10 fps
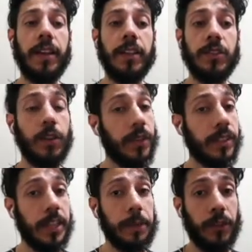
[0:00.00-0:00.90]
surface
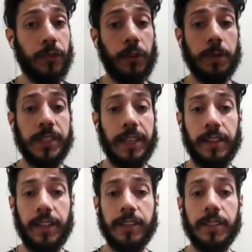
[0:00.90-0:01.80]
temperature from
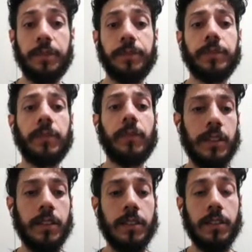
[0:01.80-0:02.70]
satellites.
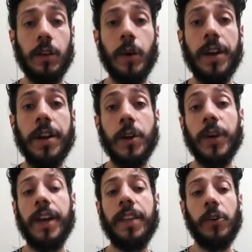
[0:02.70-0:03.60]
So here we
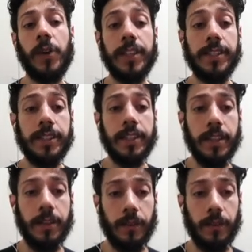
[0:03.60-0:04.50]
can already
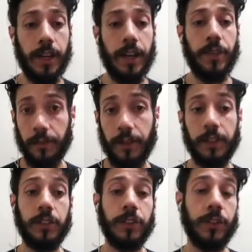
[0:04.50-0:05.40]
see that there
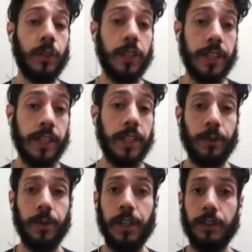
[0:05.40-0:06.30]
truly is a
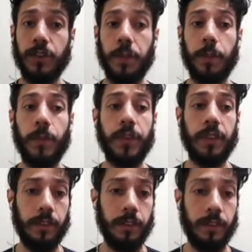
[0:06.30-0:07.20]
relationship
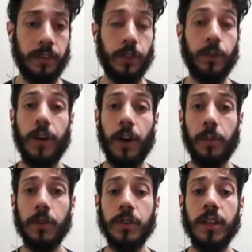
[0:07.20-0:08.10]
between the two
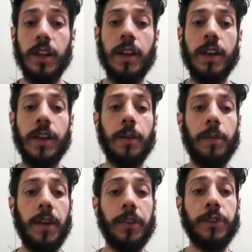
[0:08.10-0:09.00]
variables,
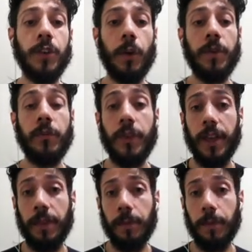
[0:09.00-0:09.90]
but grouping
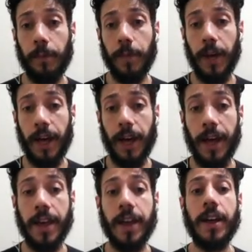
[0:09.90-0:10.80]
them
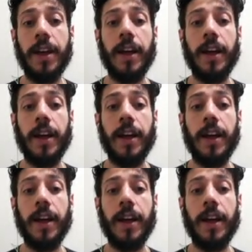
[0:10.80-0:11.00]
by